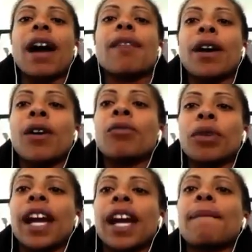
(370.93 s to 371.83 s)
I have my own
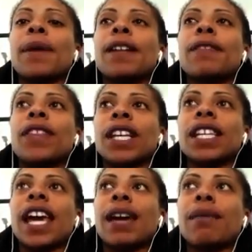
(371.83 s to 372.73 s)
pregame, but
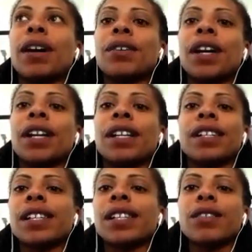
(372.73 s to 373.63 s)
this game I knew I needed
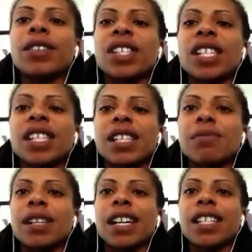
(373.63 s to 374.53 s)
just a little assistance
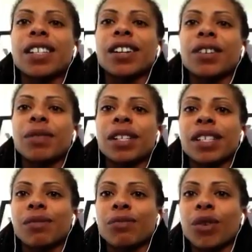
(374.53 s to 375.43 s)
because, it
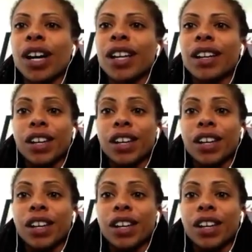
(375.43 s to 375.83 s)
was one,